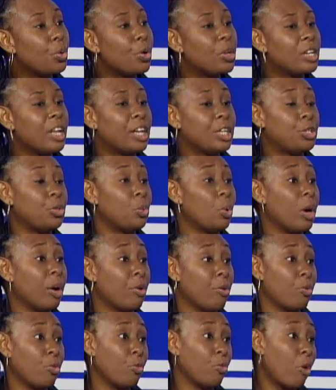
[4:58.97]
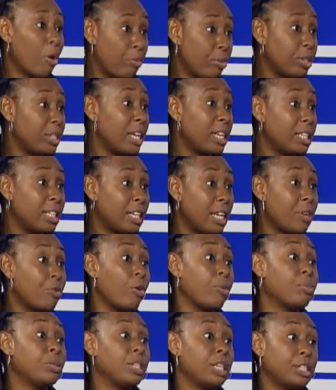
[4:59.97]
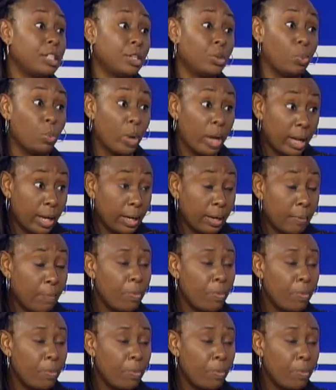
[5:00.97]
that you are represented and represented well,